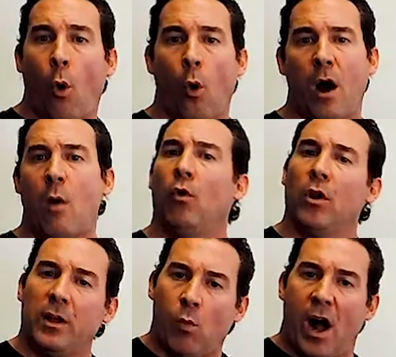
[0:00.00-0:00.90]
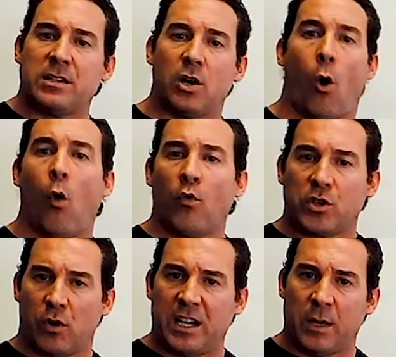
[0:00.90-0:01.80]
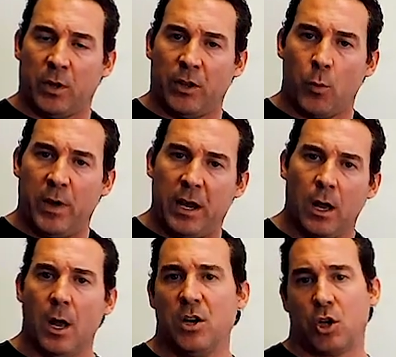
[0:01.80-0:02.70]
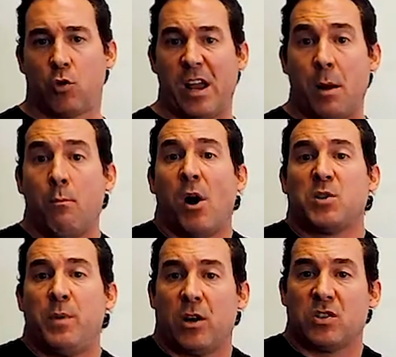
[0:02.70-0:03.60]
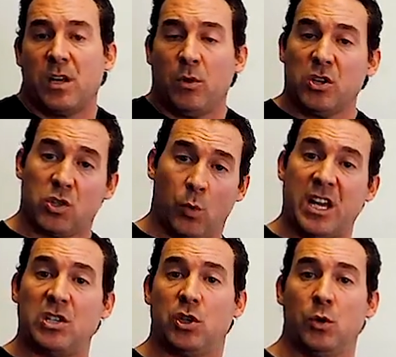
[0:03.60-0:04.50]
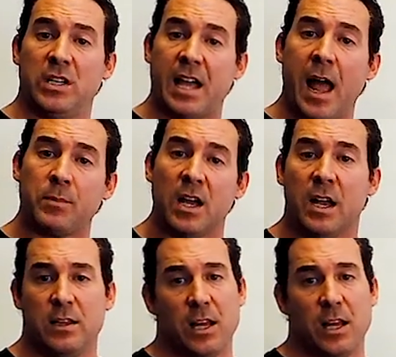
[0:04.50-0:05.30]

or I really want to overtrain them a little bit to create a much bigger stimulus, so when they do adapt,